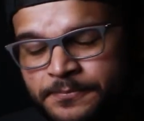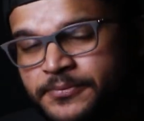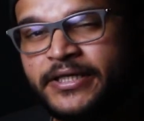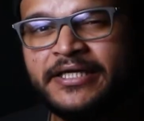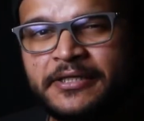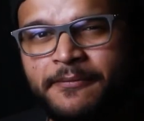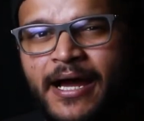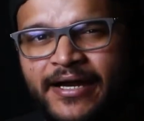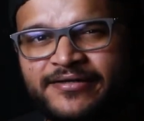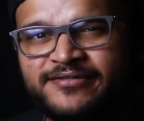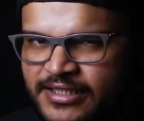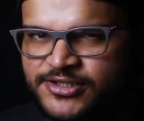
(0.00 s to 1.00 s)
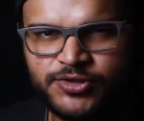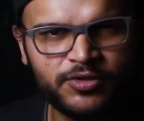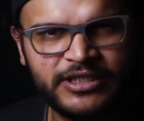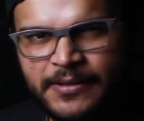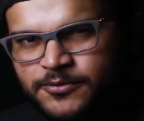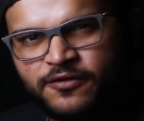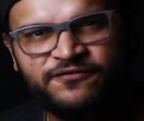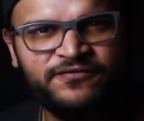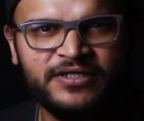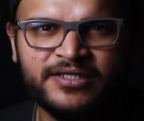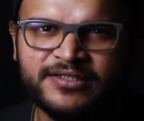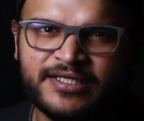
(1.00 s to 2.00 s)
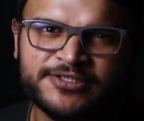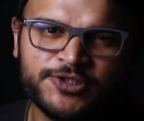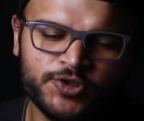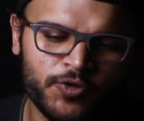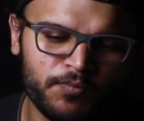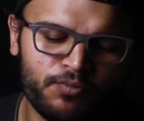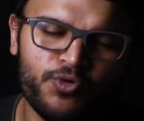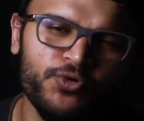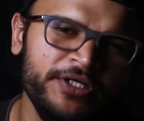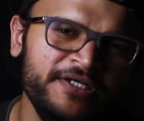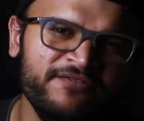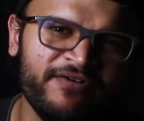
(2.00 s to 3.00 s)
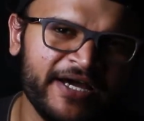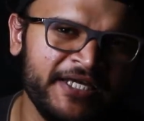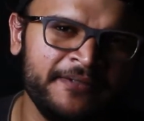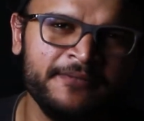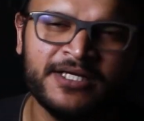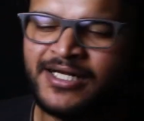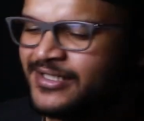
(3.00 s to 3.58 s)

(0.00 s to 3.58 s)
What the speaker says: Pretty bad. There's no depth of field, there's no moody vibe,